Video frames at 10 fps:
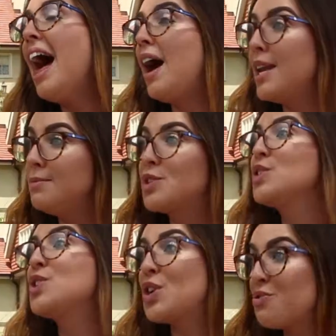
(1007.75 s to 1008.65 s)
and it
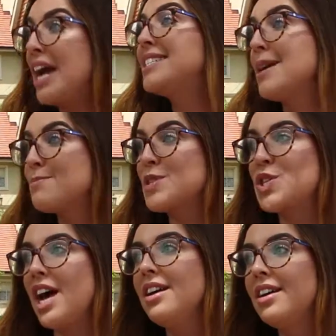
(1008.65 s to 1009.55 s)
does the correct
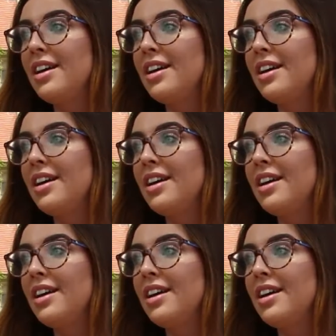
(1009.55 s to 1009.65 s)
temperature